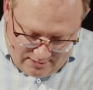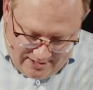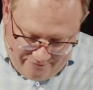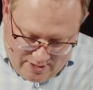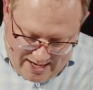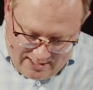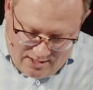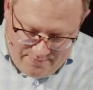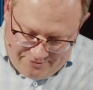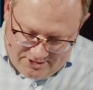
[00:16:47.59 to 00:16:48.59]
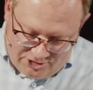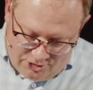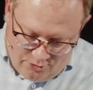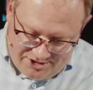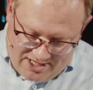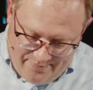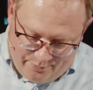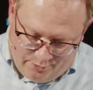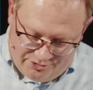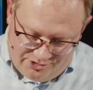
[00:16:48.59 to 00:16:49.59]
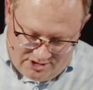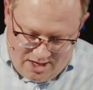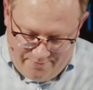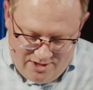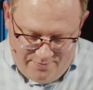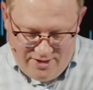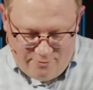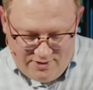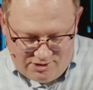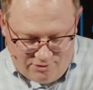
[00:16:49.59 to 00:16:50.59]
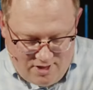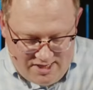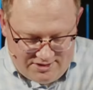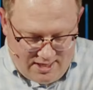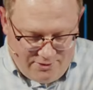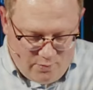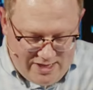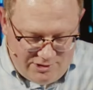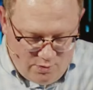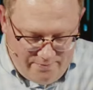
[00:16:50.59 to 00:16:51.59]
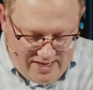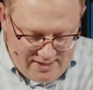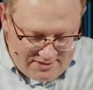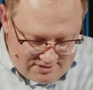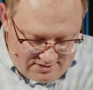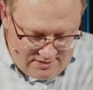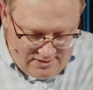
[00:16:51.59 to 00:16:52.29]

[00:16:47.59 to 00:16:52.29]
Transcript: to leave you hanging about these two disciples accompanied by the risen Christ on their way to Emmaus.